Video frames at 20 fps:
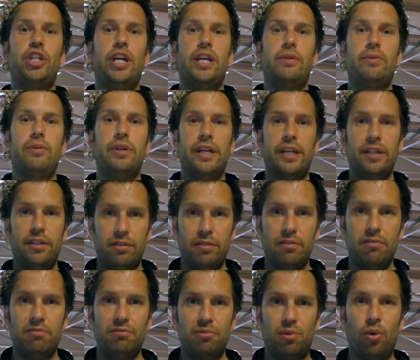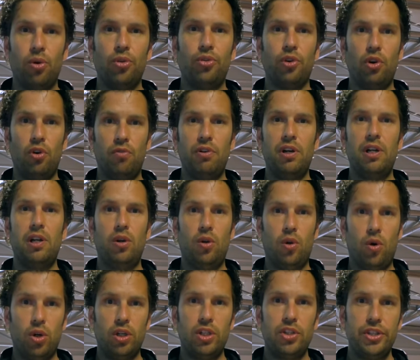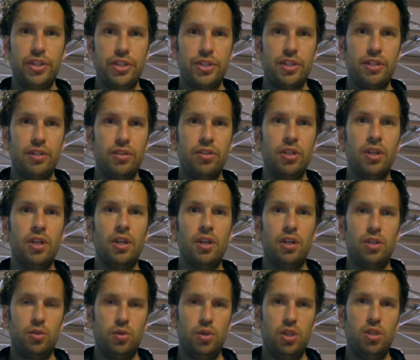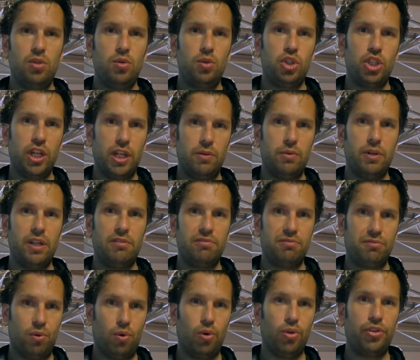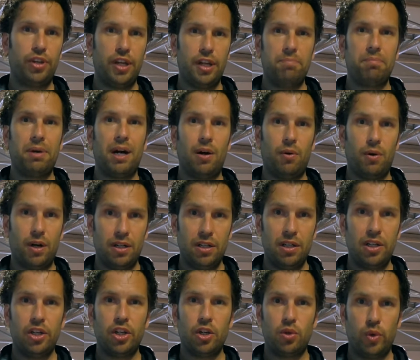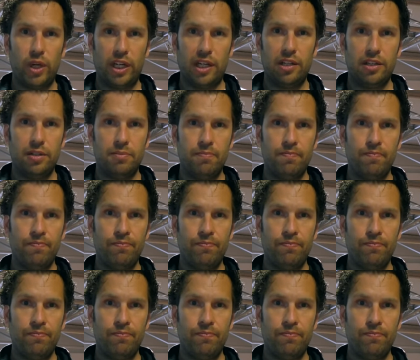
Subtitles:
generate force over a longer distance. You need to generate force and power quickly.